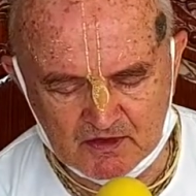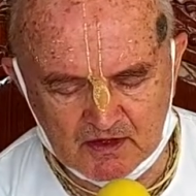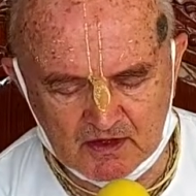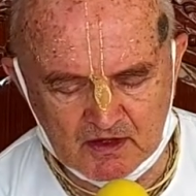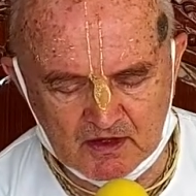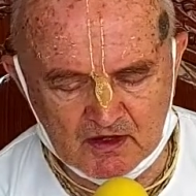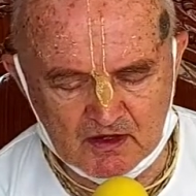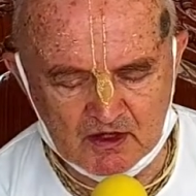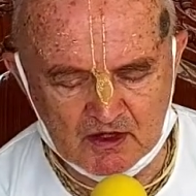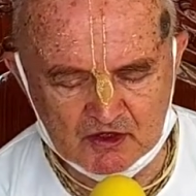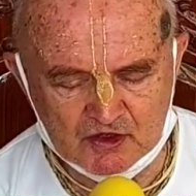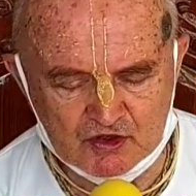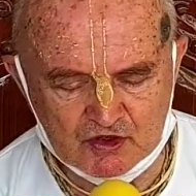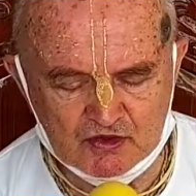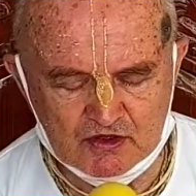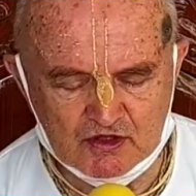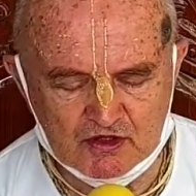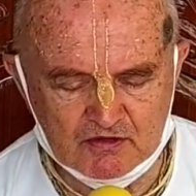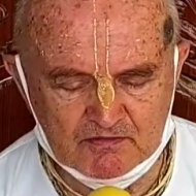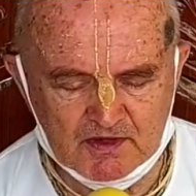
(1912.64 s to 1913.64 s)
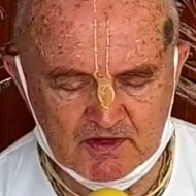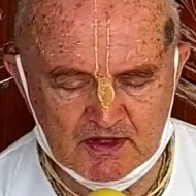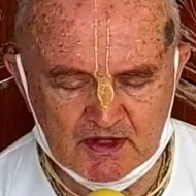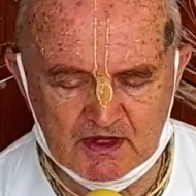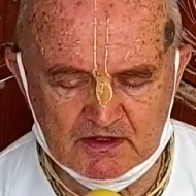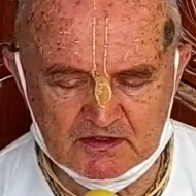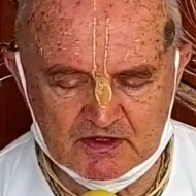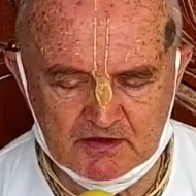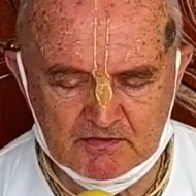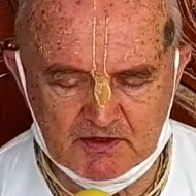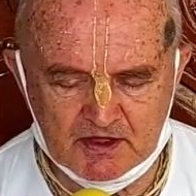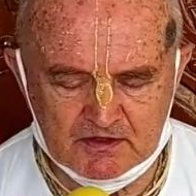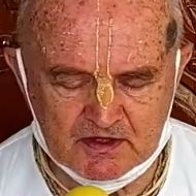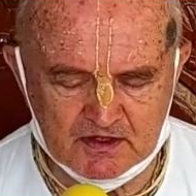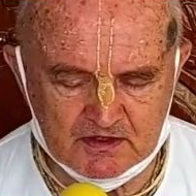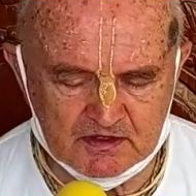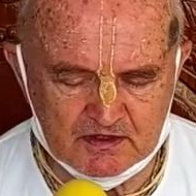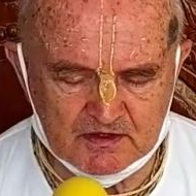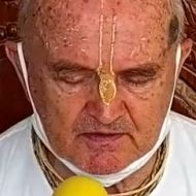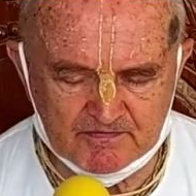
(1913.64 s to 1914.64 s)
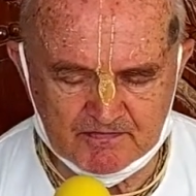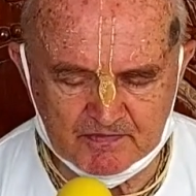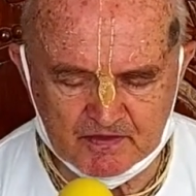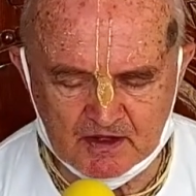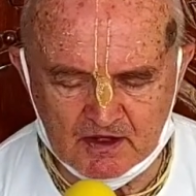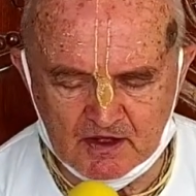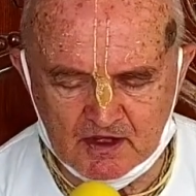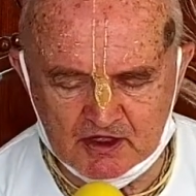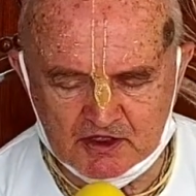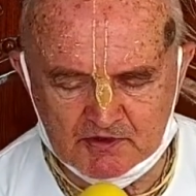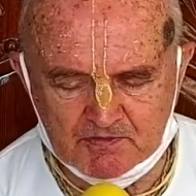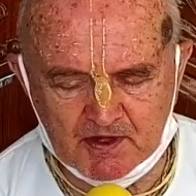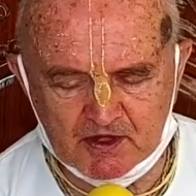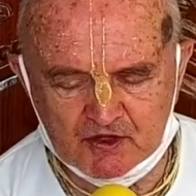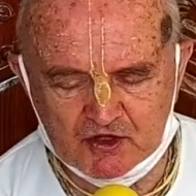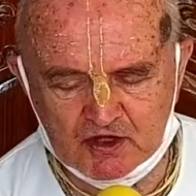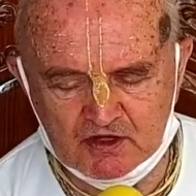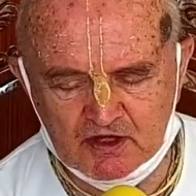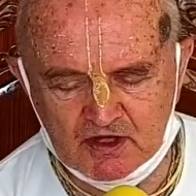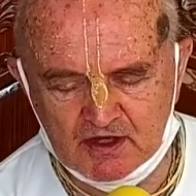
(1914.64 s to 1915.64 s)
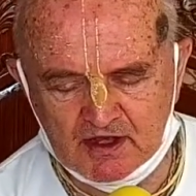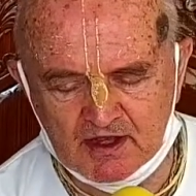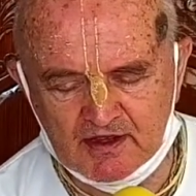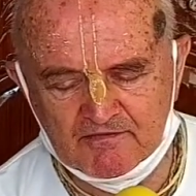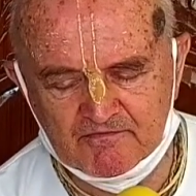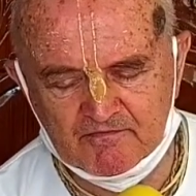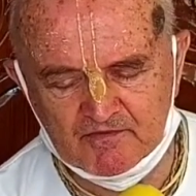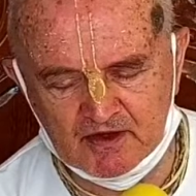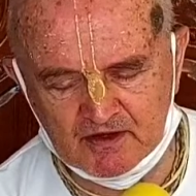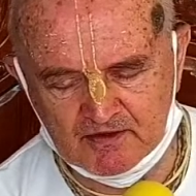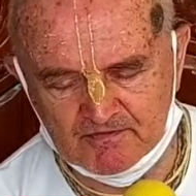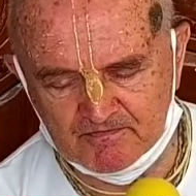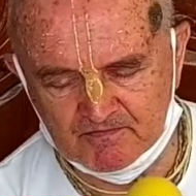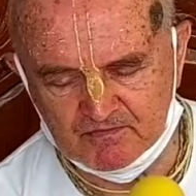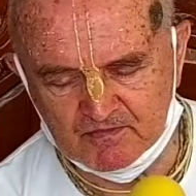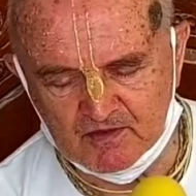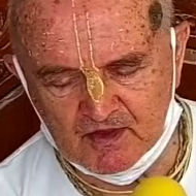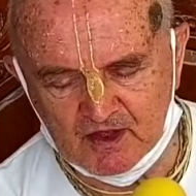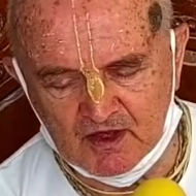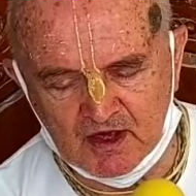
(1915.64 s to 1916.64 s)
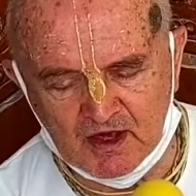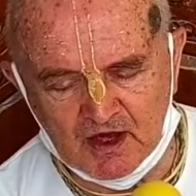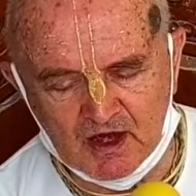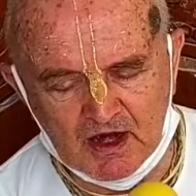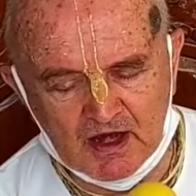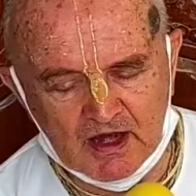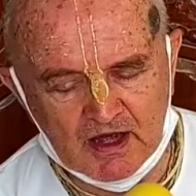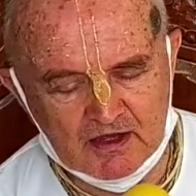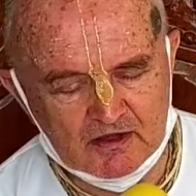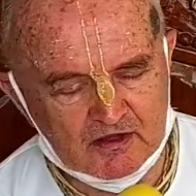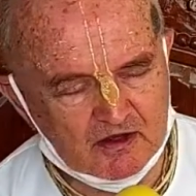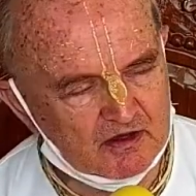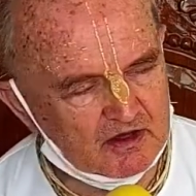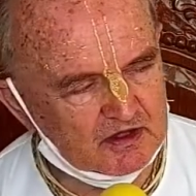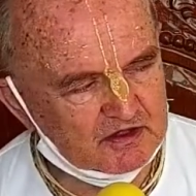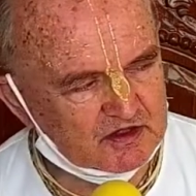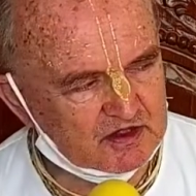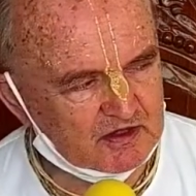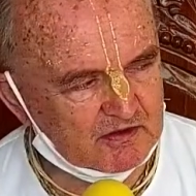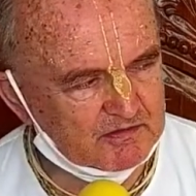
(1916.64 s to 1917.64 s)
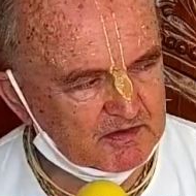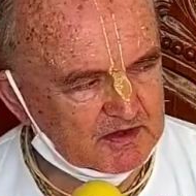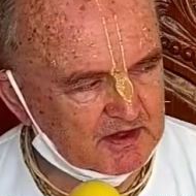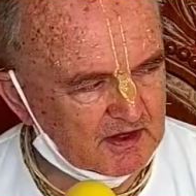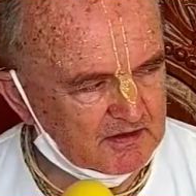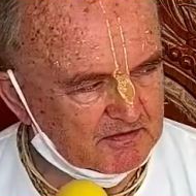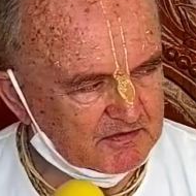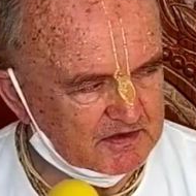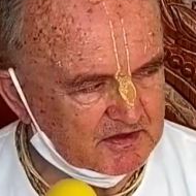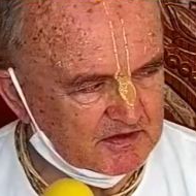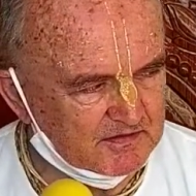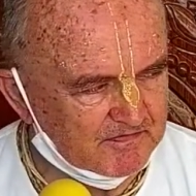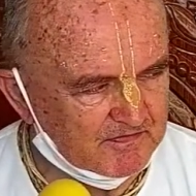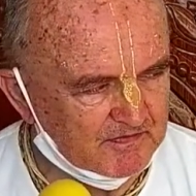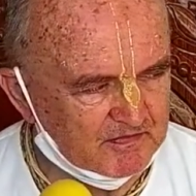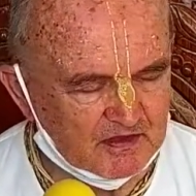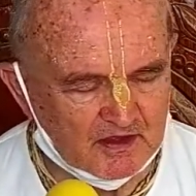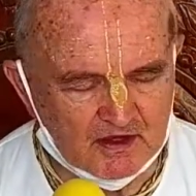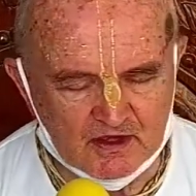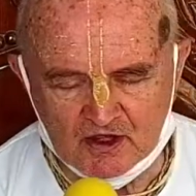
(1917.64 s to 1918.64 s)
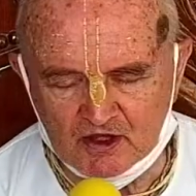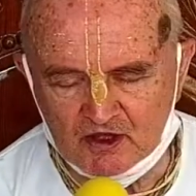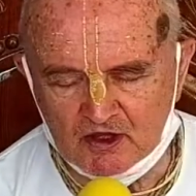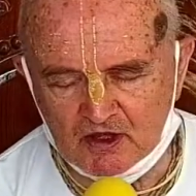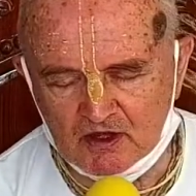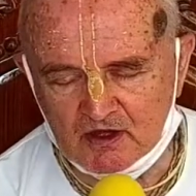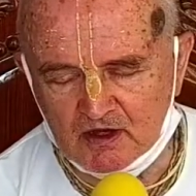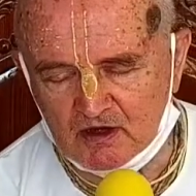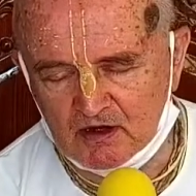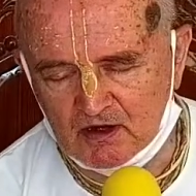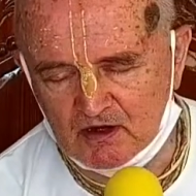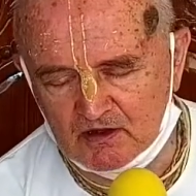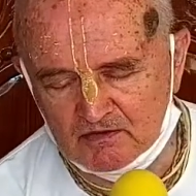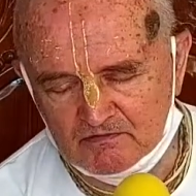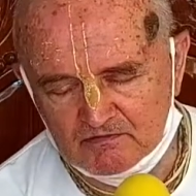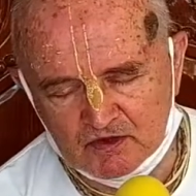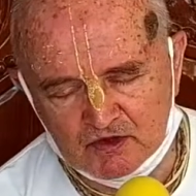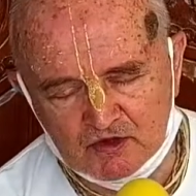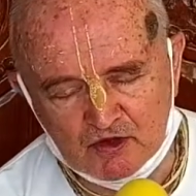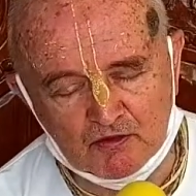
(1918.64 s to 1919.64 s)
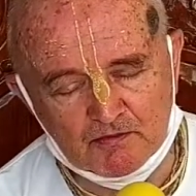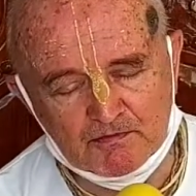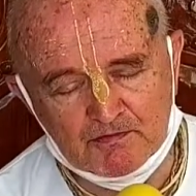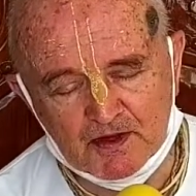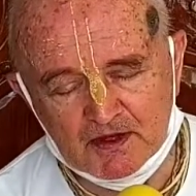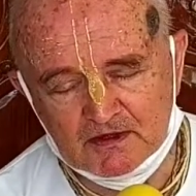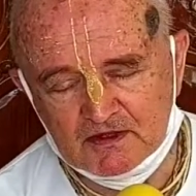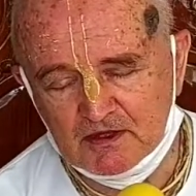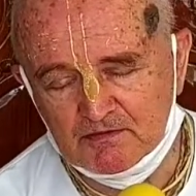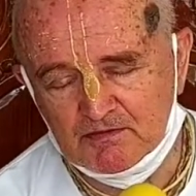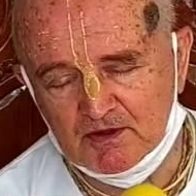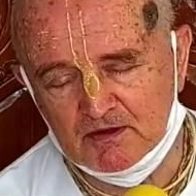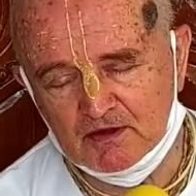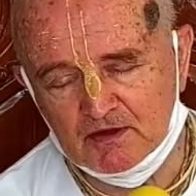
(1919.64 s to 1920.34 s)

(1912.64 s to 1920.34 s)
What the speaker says: should not be exhibited, especially envy. Anger is sometimes compatible